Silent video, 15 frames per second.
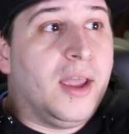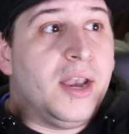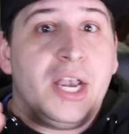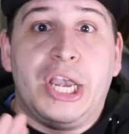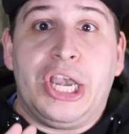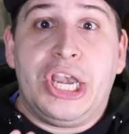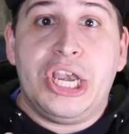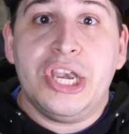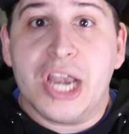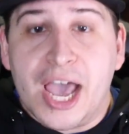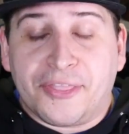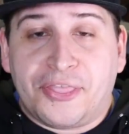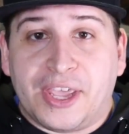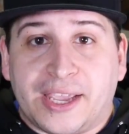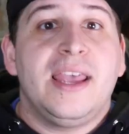
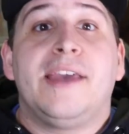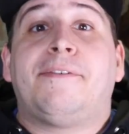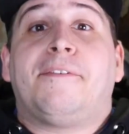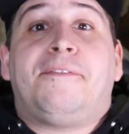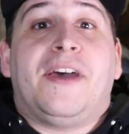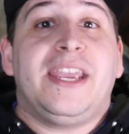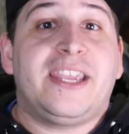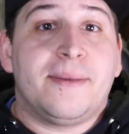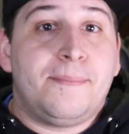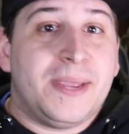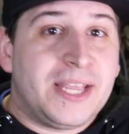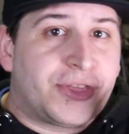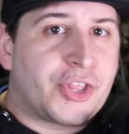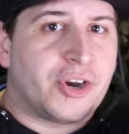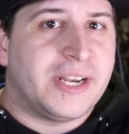Nothing. If a fight can
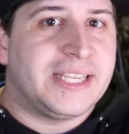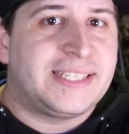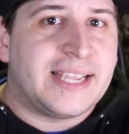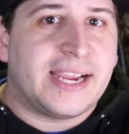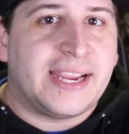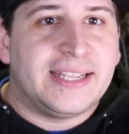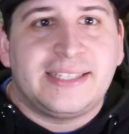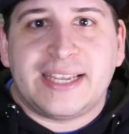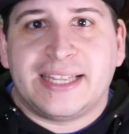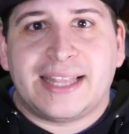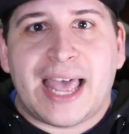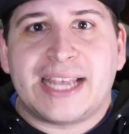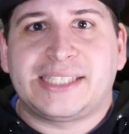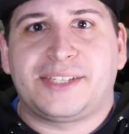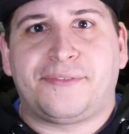be 30 seconds and
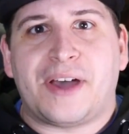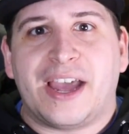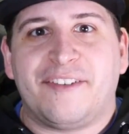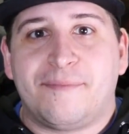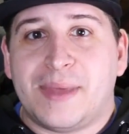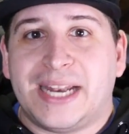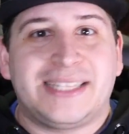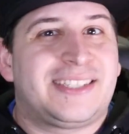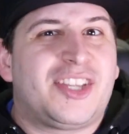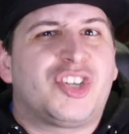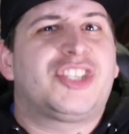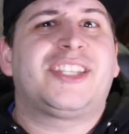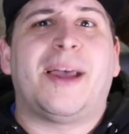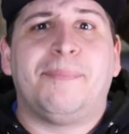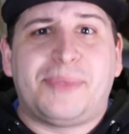last 5 minutes,
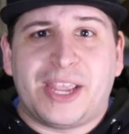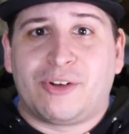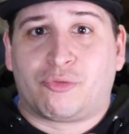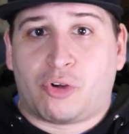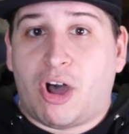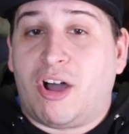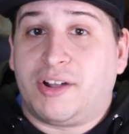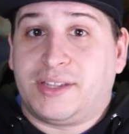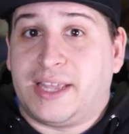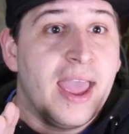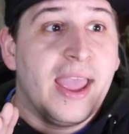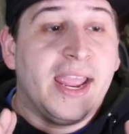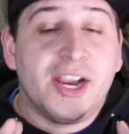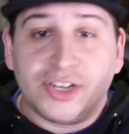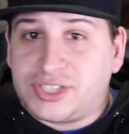there's something wrong
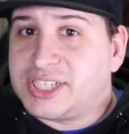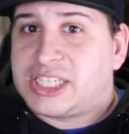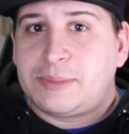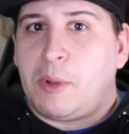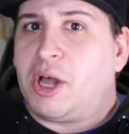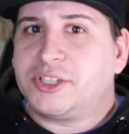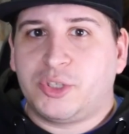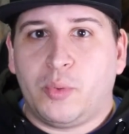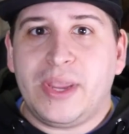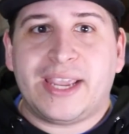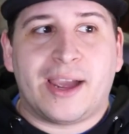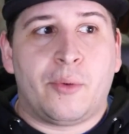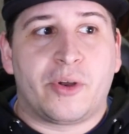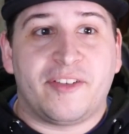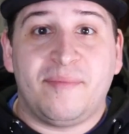there. Here's a small tweak
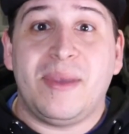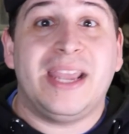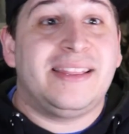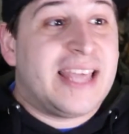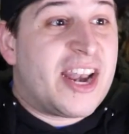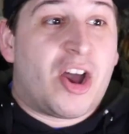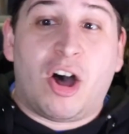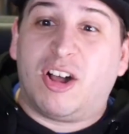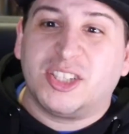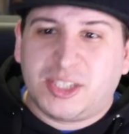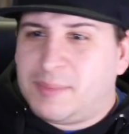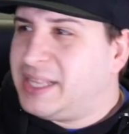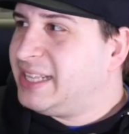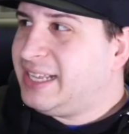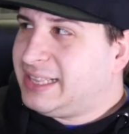I would have made that
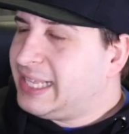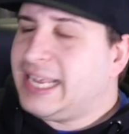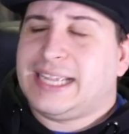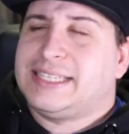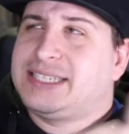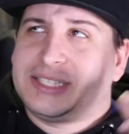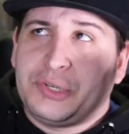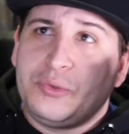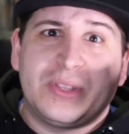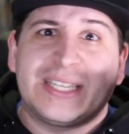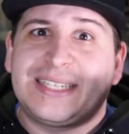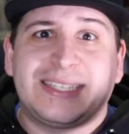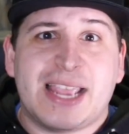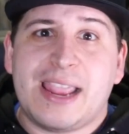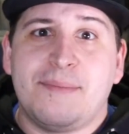ultimately leads to the
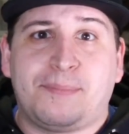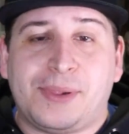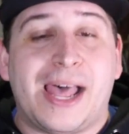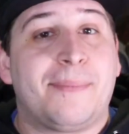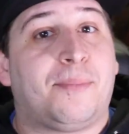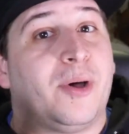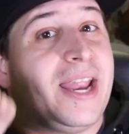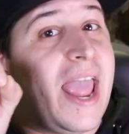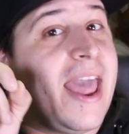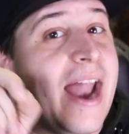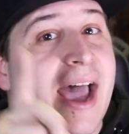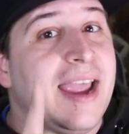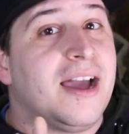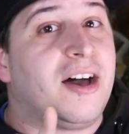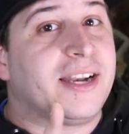same plot point, and
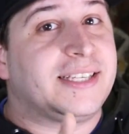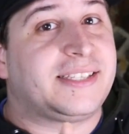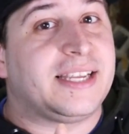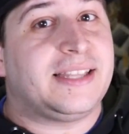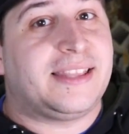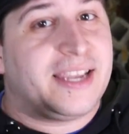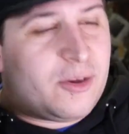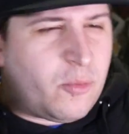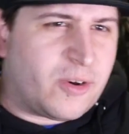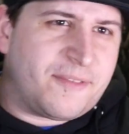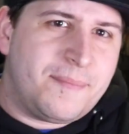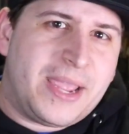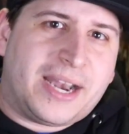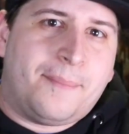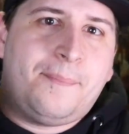I honestly think would have
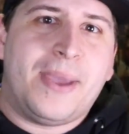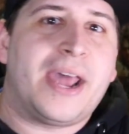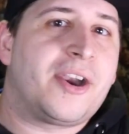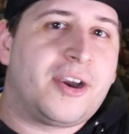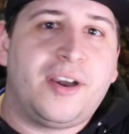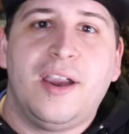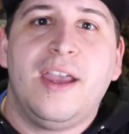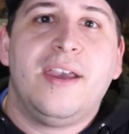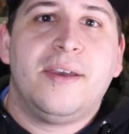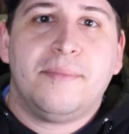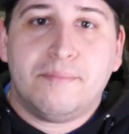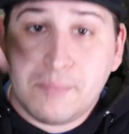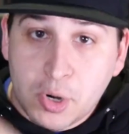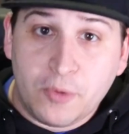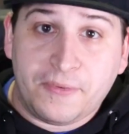made a better
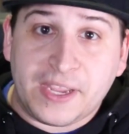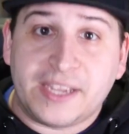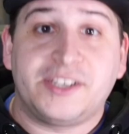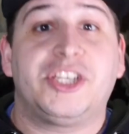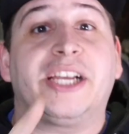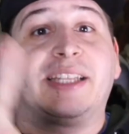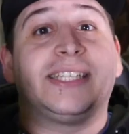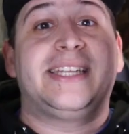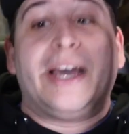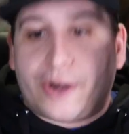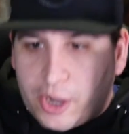movie. Check this out.